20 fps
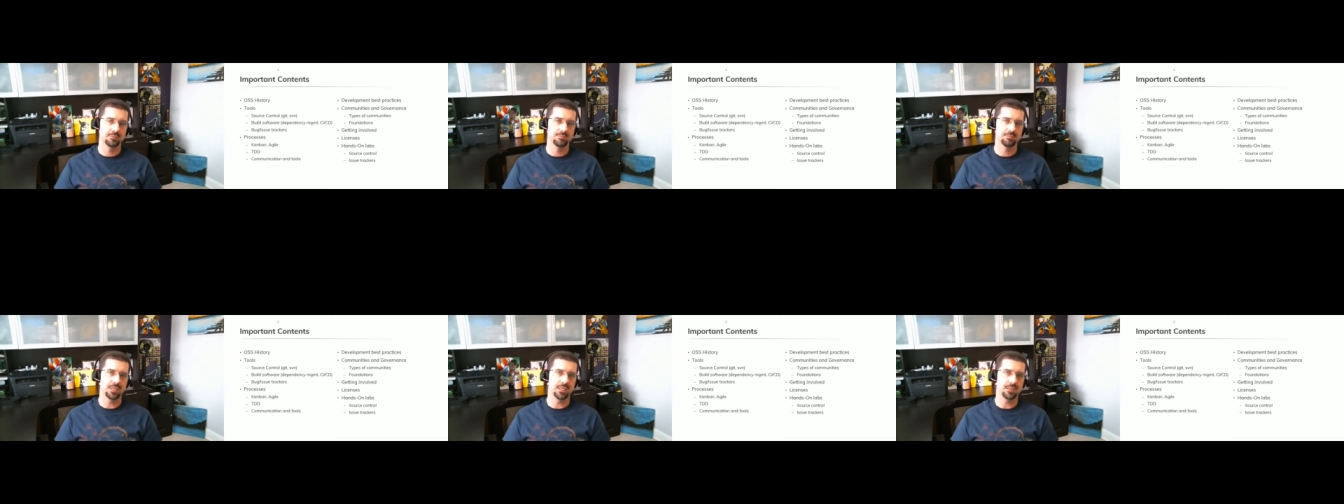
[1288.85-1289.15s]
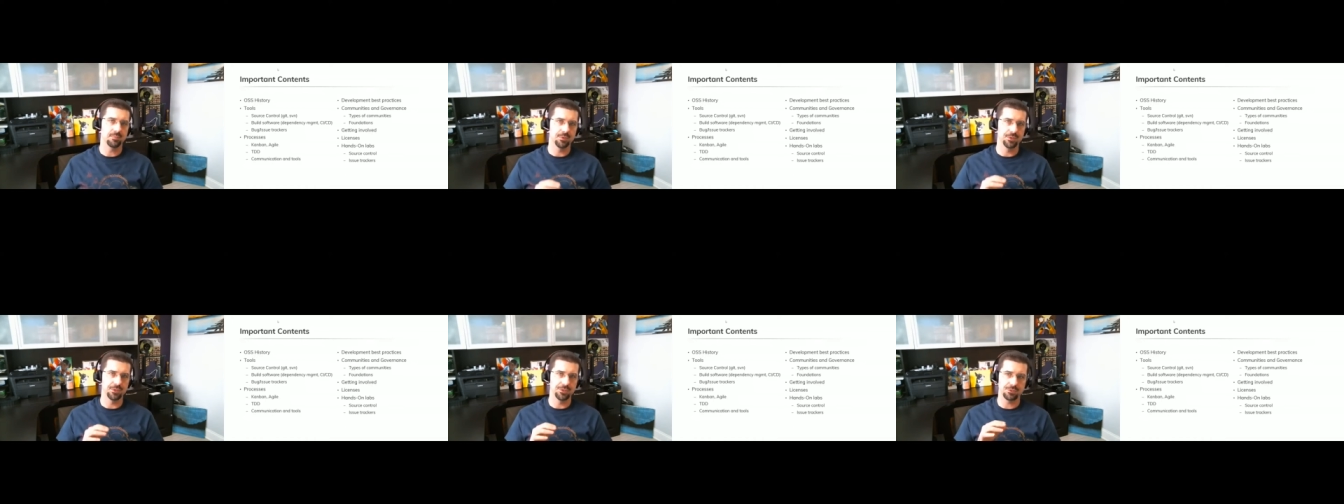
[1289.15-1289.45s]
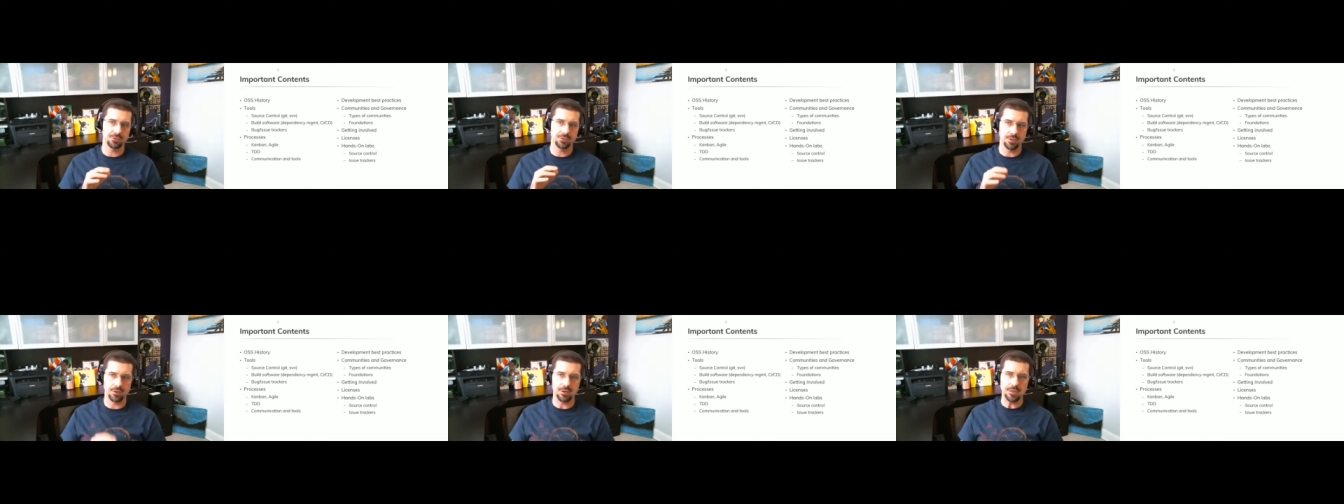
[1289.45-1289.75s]
people
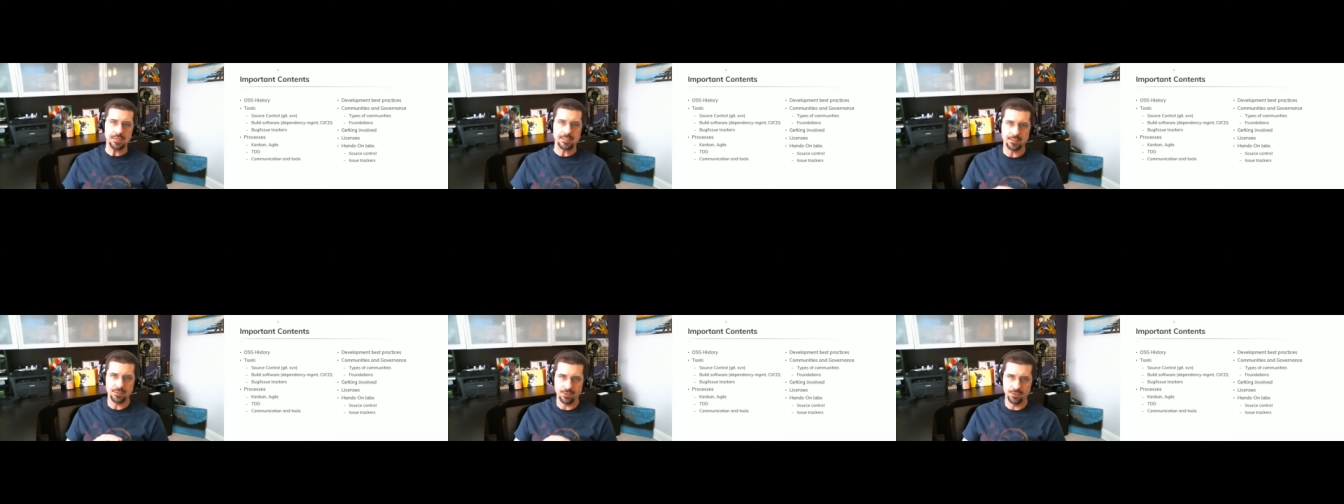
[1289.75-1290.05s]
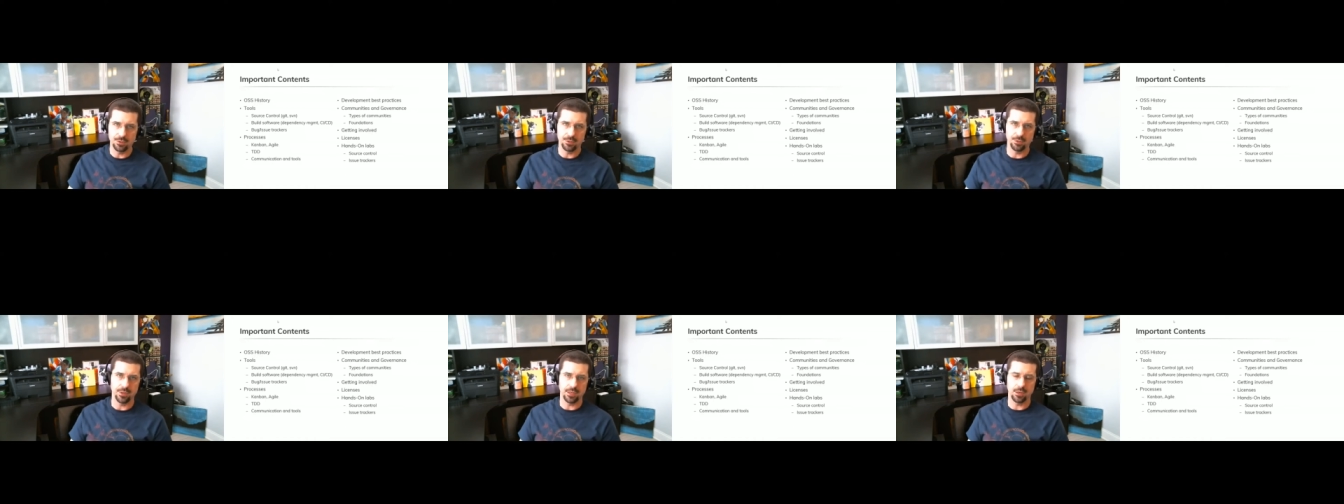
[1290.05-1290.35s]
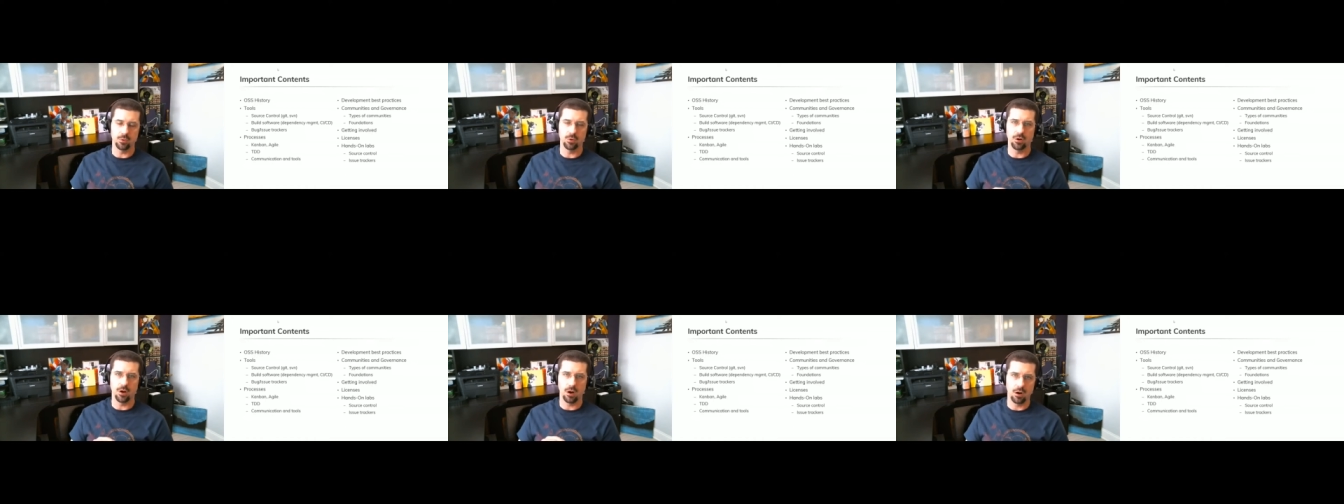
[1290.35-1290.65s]
started
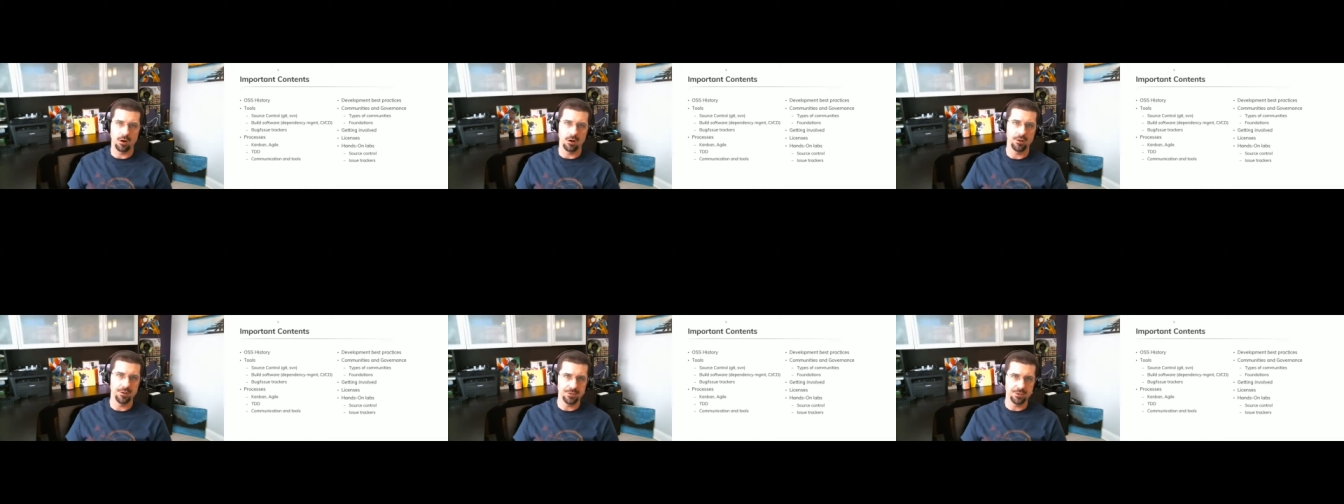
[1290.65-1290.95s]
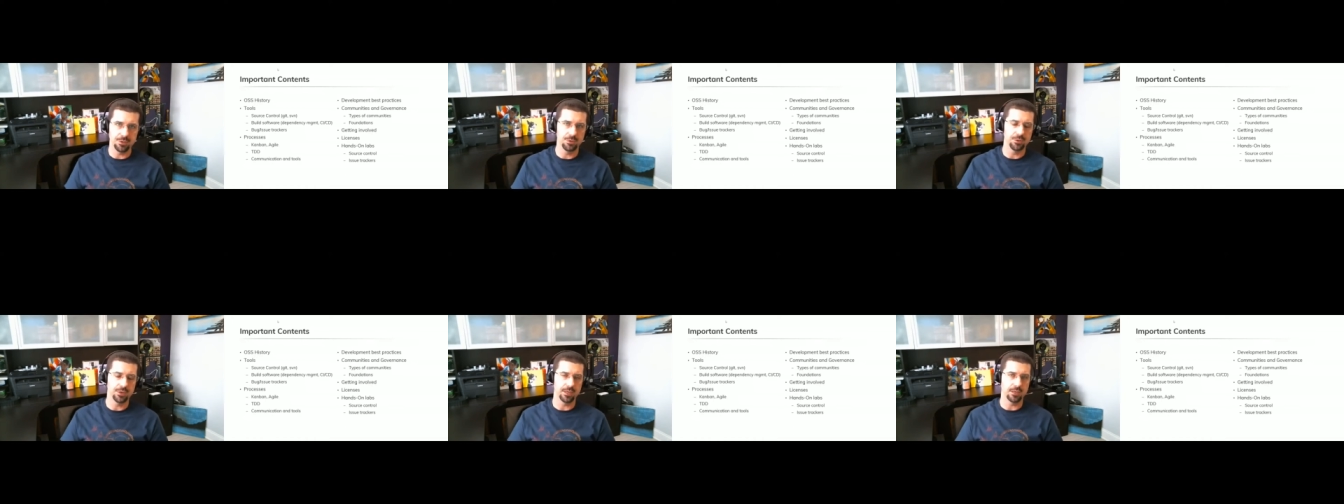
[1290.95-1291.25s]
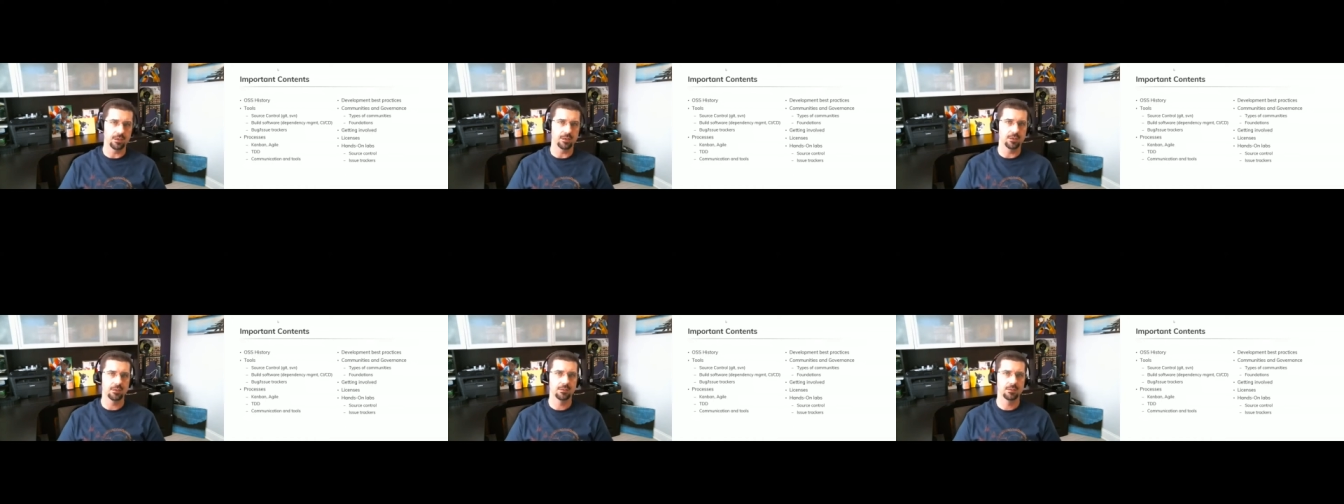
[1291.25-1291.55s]
doing or are
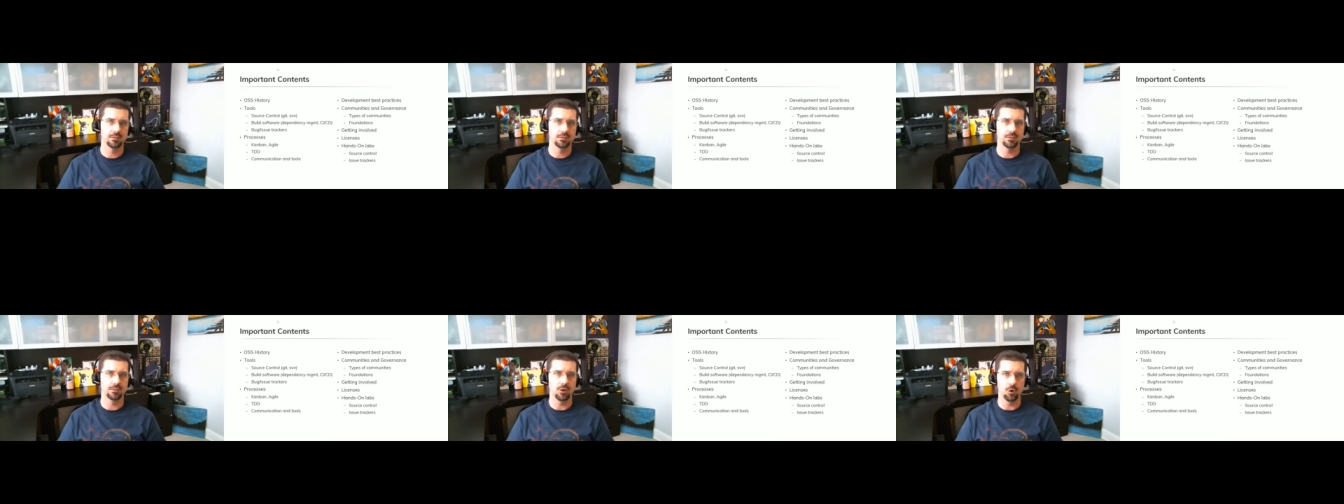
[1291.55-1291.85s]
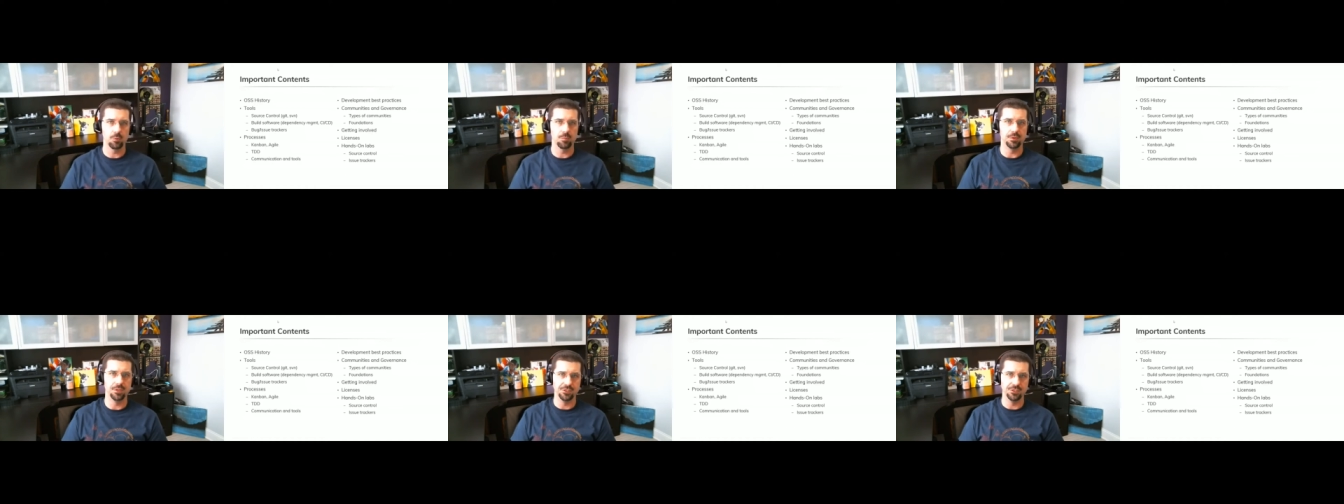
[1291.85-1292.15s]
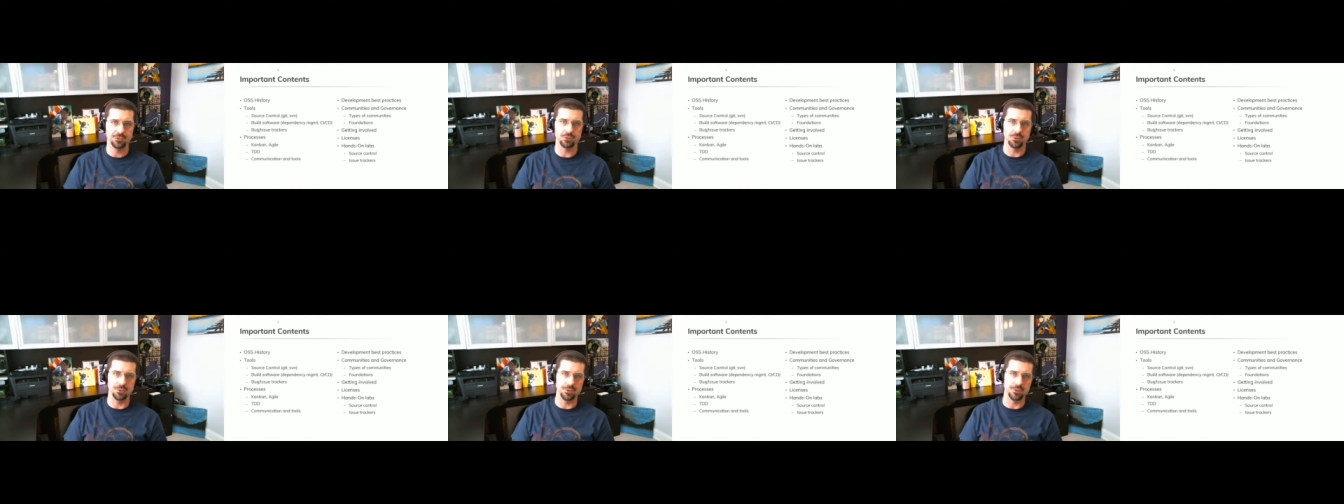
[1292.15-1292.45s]
doing open
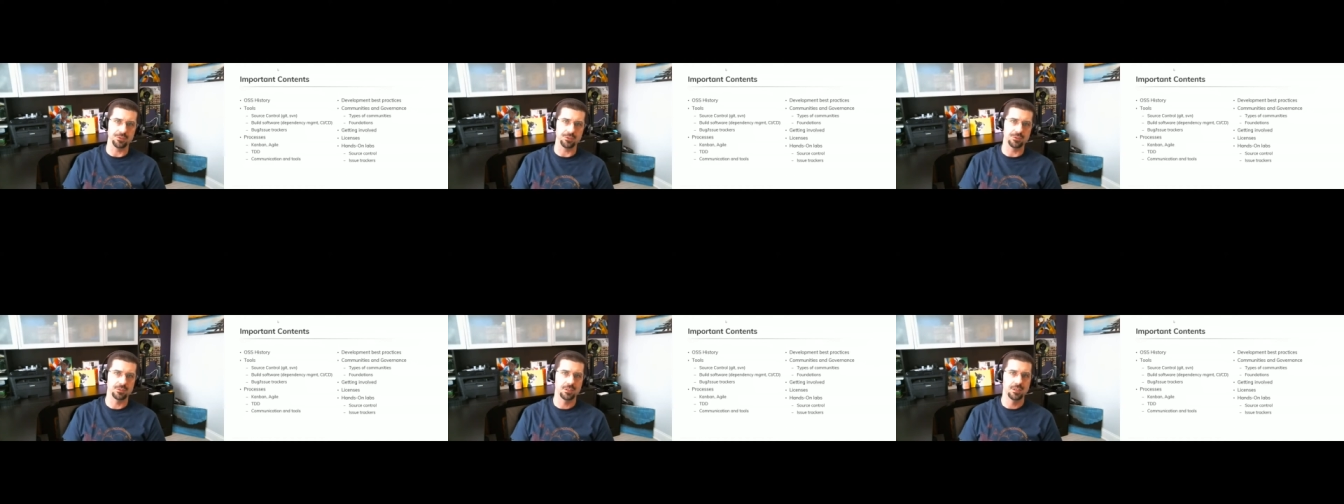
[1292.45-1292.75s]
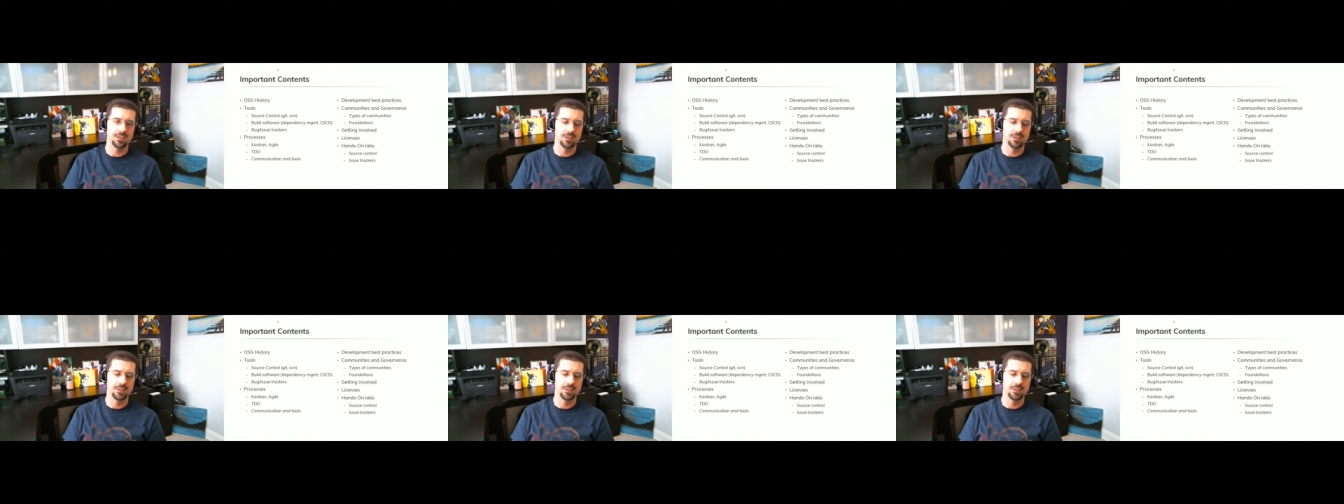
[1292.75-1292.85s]
source,